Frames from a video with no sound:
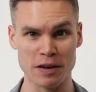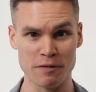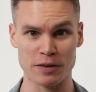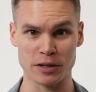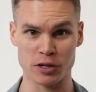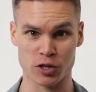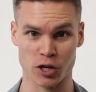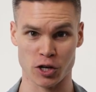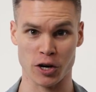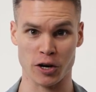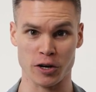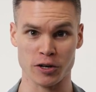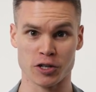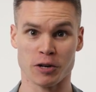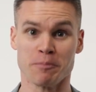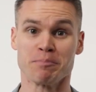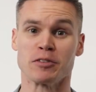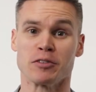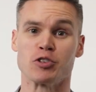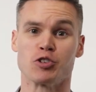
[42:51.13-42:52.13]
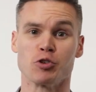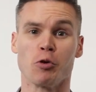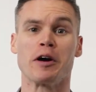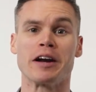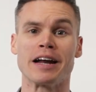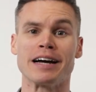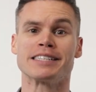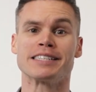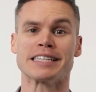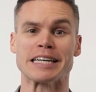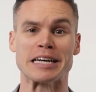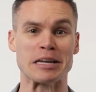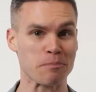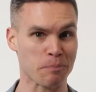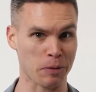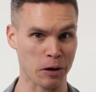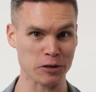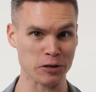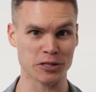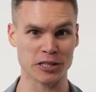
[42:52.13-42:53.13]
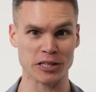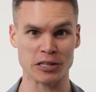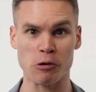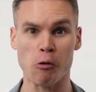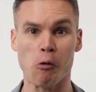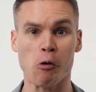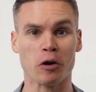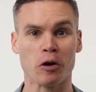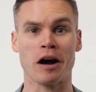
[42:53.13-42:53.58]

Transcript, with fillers: Vivid Church. Join us in person